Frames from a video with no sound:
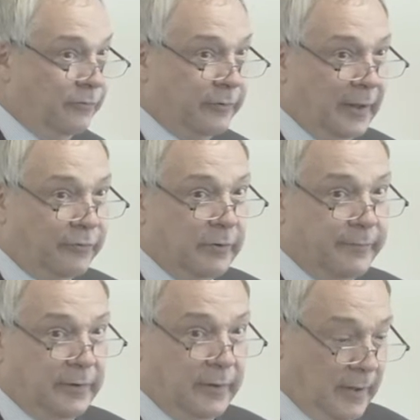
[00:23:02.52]
and selection of
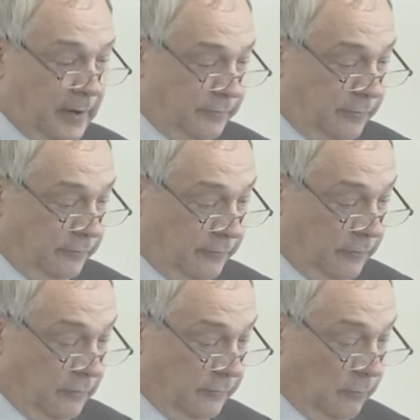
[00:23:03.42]
indicators
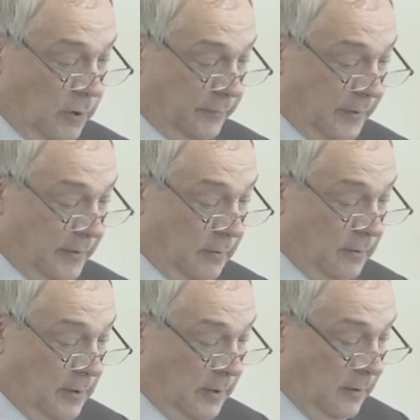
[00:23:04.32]
to, to work that out,
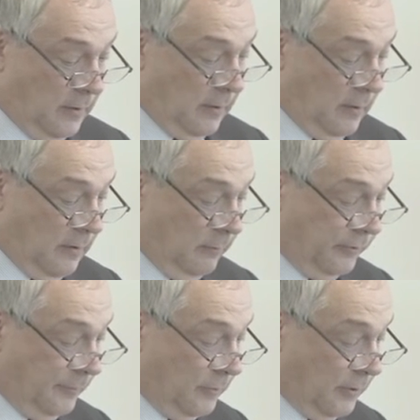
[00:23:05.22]
uh,
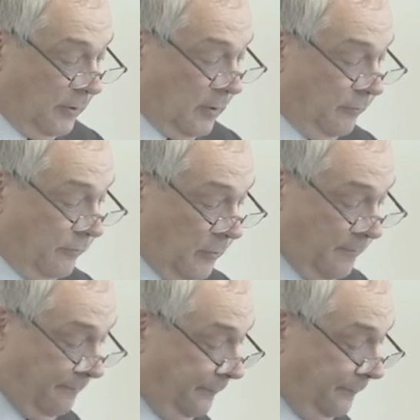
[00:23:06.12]
which I'm not going to go through.